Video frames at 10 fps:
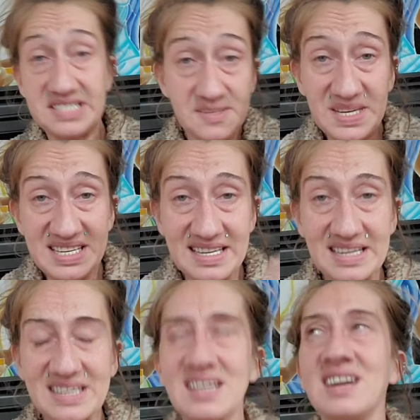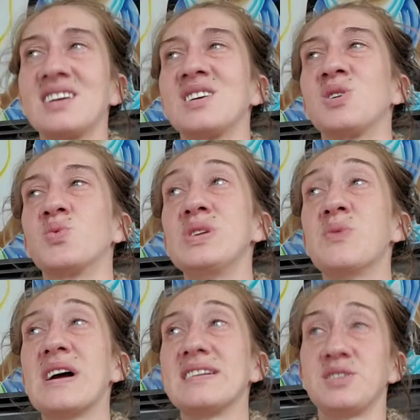speaking, we
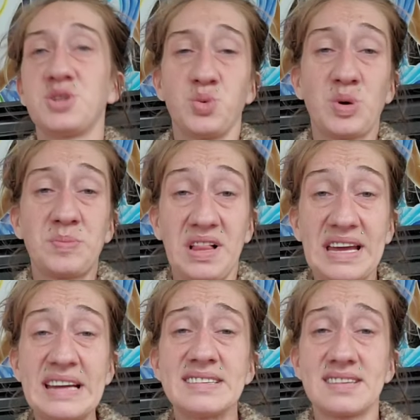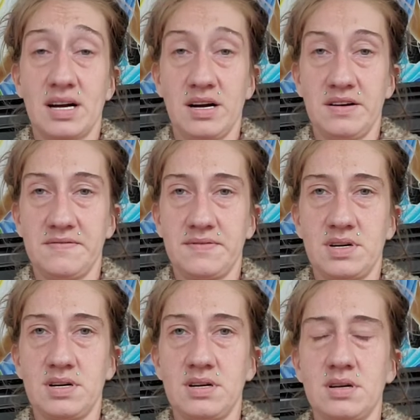went into a place of
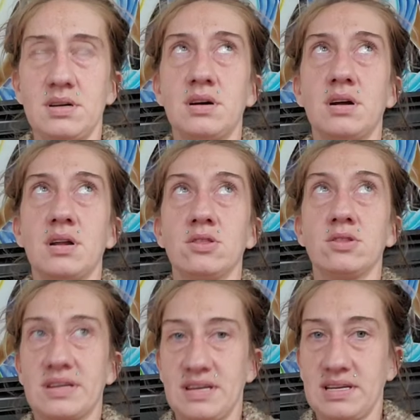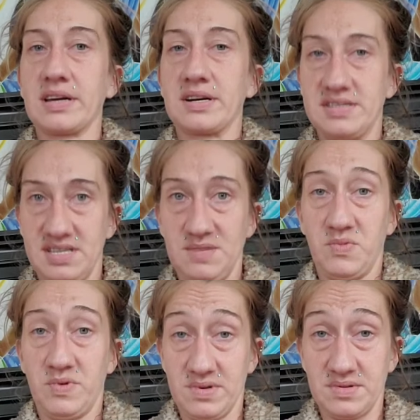looking at our deep
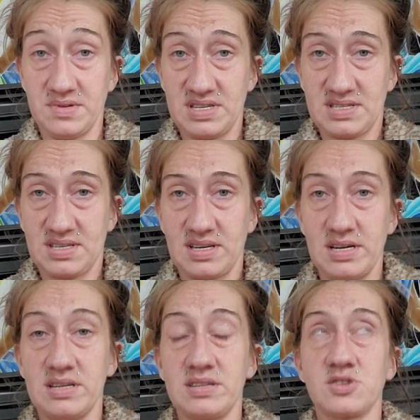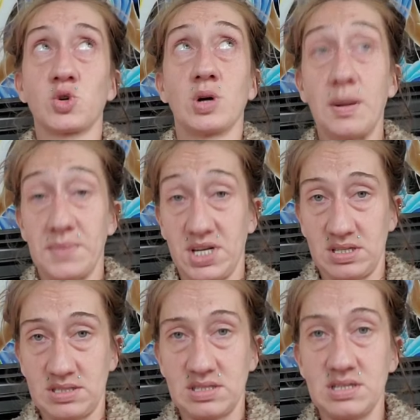wounds and trauma
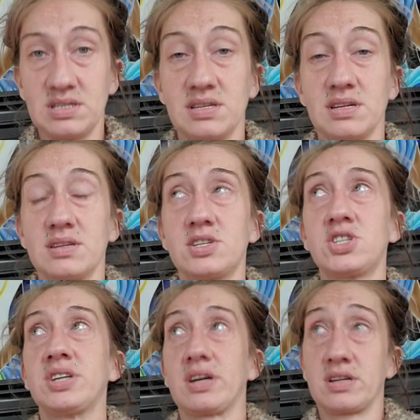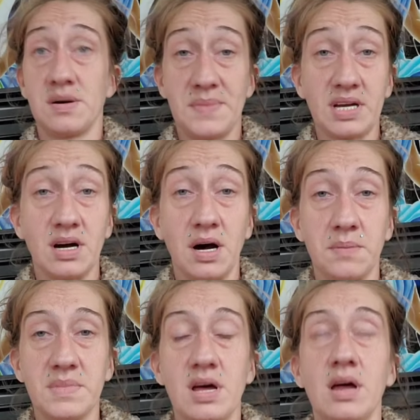and shit coming up,
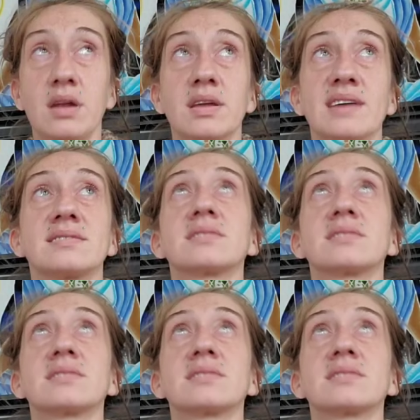and that's